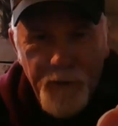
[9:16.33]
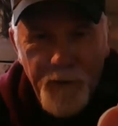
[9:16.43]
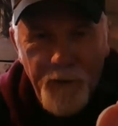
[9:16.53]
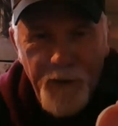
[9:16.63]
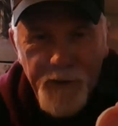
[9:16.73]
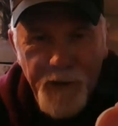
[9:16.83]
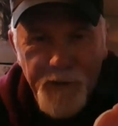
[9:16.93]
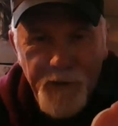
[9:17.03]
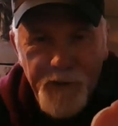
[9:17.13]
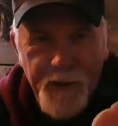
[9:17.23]
there it is
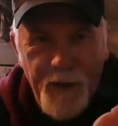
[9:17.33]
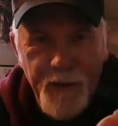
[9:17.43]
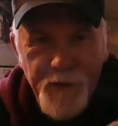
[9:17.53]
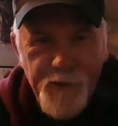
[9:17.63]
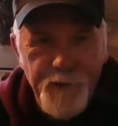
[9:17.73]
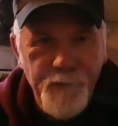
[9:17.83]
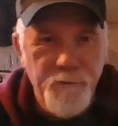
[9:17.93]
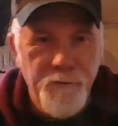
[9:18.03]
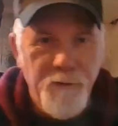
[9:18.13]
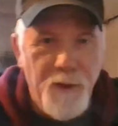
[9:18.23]
that's the settings
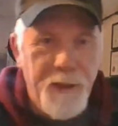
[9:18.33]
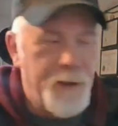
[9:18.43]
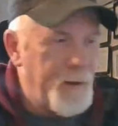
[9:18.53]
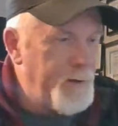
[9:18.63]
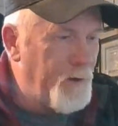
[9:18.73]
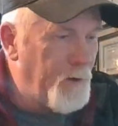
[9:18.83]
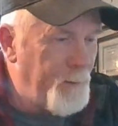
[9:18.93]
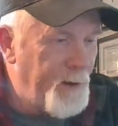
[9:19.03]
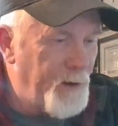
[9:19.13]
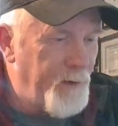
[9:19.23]
icon you're going to
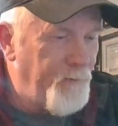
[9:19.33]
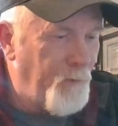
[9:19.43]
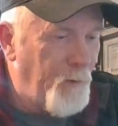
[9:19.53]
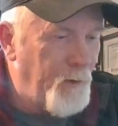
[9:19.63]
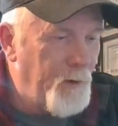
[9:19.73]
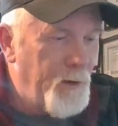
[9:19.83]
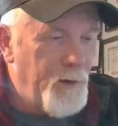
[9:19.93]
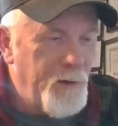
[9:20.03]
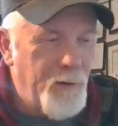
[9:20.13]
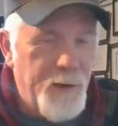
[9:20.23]
be looking for
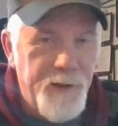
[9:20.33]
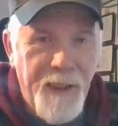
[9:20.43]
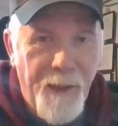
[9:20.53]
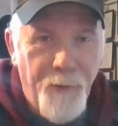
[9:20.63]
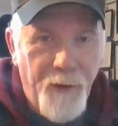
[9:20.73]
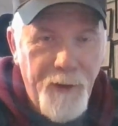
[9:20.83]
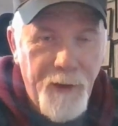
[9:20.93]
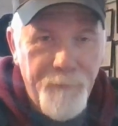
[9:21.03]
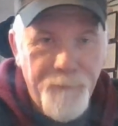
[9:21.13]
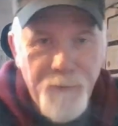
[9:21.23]
go ahead and tap on
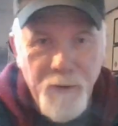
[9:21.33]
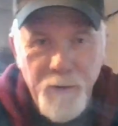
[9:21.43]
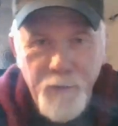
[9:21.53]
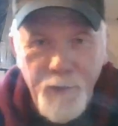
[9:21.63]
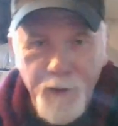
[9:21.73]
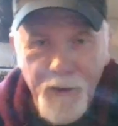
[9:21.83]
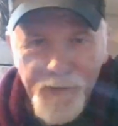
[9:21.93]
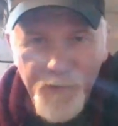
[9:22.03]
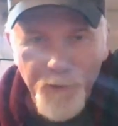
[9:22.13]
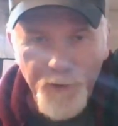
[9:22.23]
that in
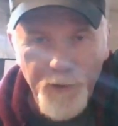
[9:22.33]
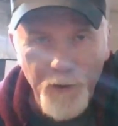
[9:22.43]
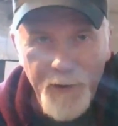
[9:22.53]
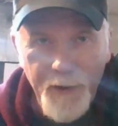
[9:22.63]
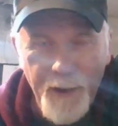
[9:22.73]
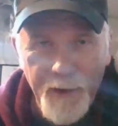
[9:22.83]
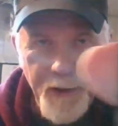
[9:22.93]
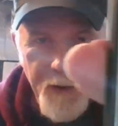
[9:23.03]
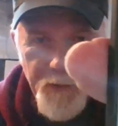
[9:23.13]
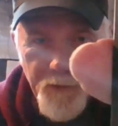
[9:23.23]
this, what you're going to get
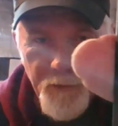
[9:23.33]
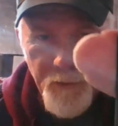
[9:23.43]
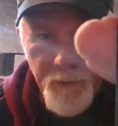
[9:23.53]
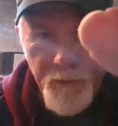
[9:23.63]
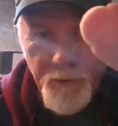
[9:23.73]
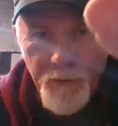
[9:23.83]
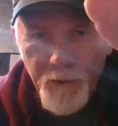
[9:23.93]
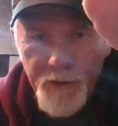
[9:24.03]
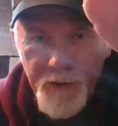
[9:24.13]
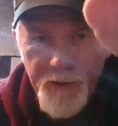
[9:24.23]
is you're
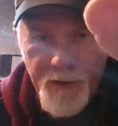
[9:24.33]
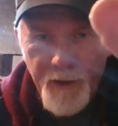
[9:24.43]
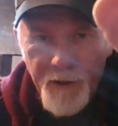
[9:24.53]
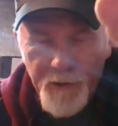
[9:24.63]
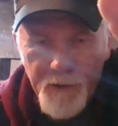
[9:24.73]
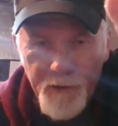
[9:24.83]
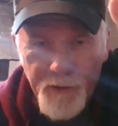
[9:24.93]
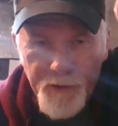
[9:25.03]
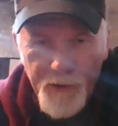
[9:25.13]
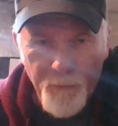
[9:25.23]
going to see settings.
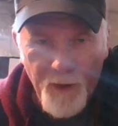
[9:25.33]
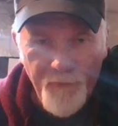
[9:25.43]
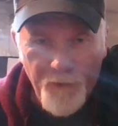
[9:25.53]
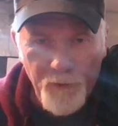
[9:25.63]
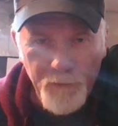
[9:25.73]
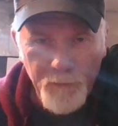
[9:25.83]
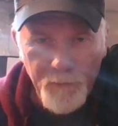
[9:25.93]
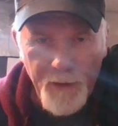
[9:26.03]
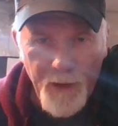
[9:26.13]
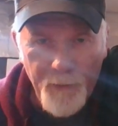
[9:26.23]
This is on my phone, it
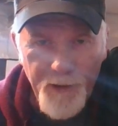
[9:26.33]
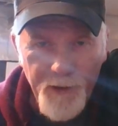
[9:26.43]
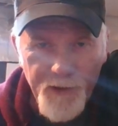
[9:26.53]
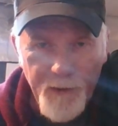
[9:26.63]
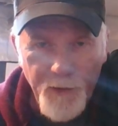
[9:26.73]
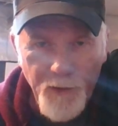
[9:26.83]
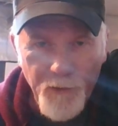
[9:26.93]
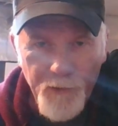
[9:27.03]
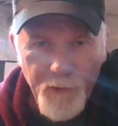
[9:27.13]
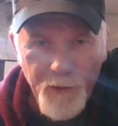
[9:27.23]
may not be the same on
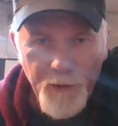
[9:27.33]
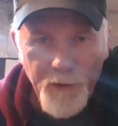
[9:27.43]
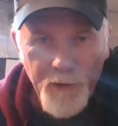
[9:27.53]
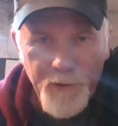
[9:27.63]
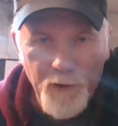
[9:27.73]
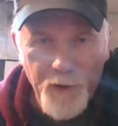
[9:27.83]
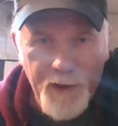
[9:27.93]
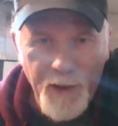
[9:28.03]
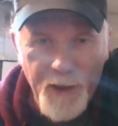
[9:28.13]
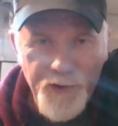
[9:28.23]
yours. Go to
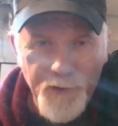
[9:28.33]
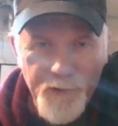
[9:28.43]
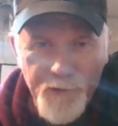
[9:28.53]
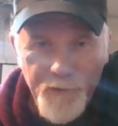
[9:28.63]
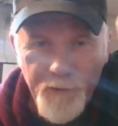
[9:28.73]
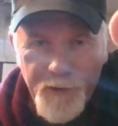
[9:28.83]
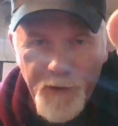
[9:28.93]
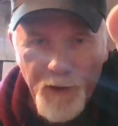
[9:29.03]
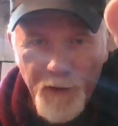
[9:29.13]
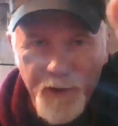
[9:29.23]
connections, you see
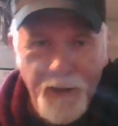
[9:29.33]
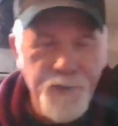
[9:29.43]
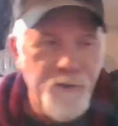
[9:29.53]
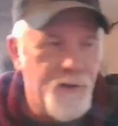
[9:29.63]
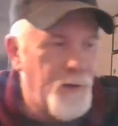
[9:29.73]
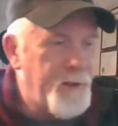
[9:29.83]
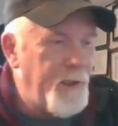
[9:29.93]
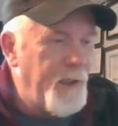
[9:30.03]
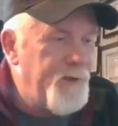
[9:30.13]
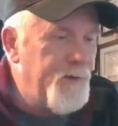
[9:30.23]
it on connections, go to
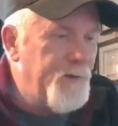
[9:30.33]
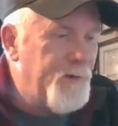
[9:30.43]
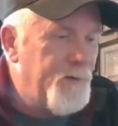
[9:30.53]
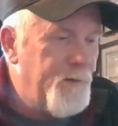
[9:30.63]
connections.